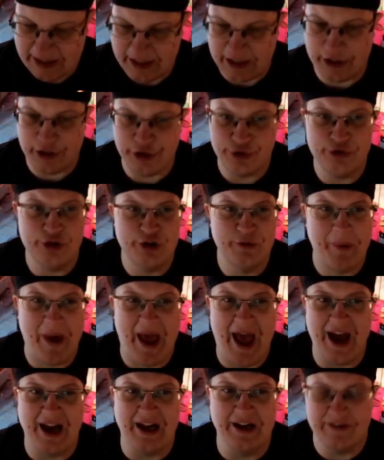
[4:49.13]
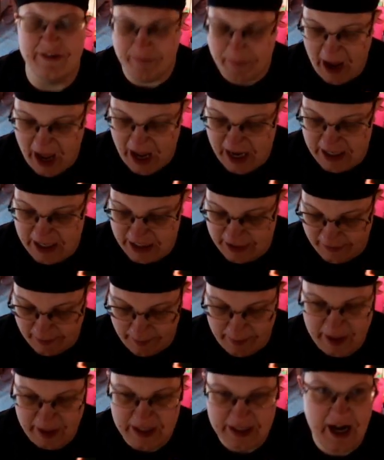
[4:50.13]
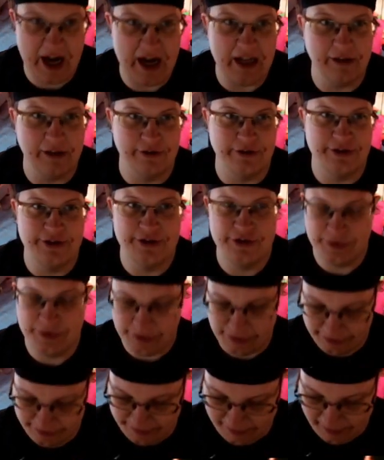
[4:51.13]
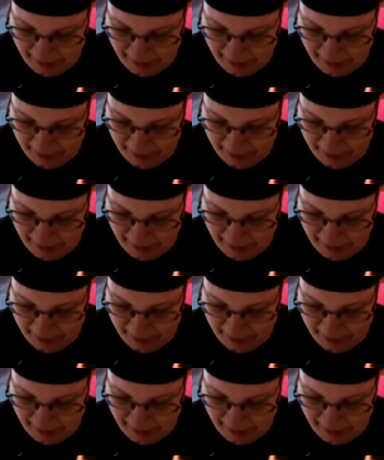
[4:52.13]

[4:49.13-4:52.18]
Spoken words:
a huge pack of pens from the dollar store for